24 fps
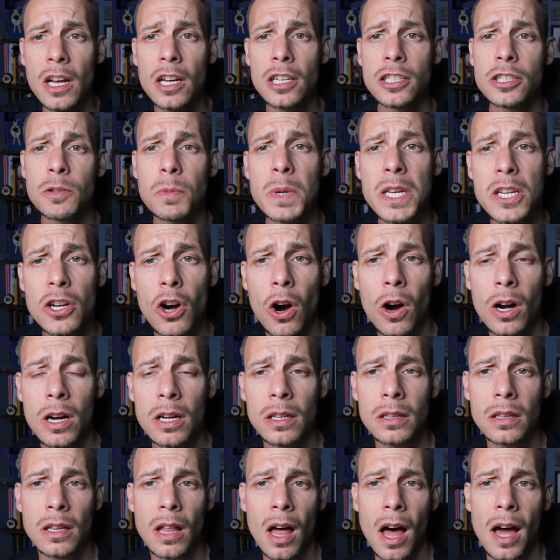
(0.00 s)
So we talk a
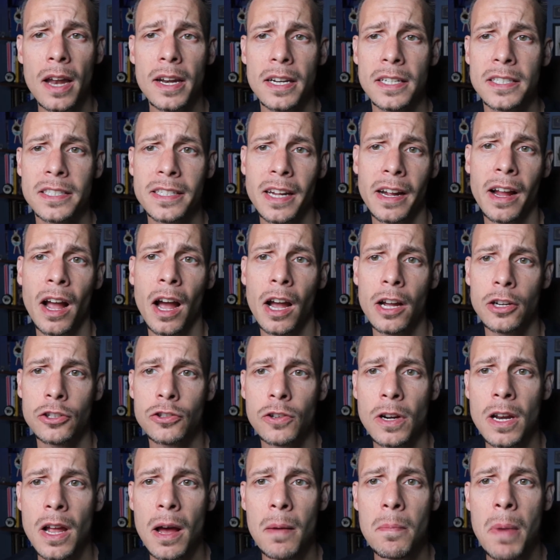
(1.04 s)
lot in
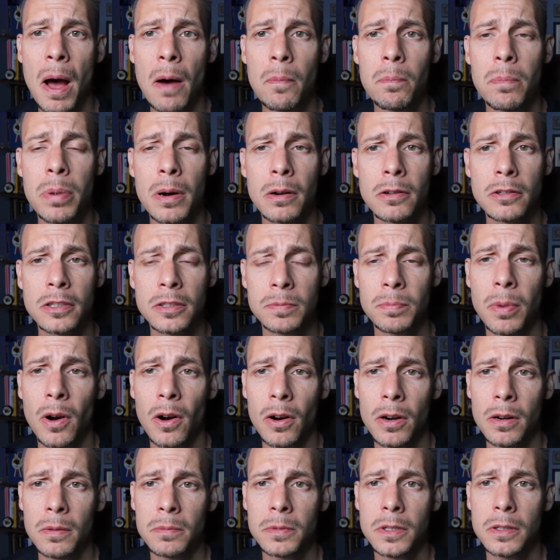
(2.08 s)
psychiatry about
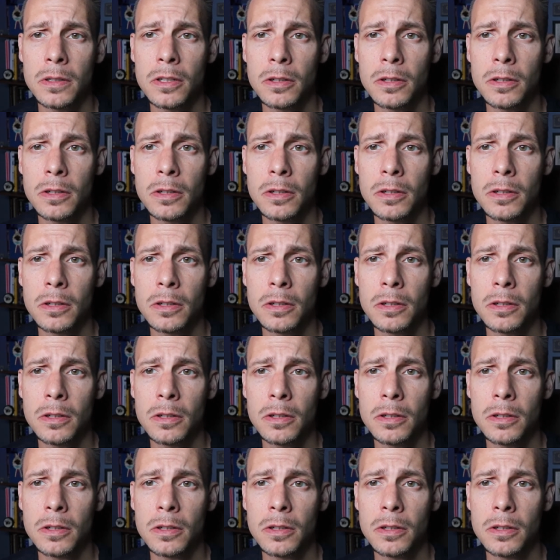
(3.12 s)
postpartum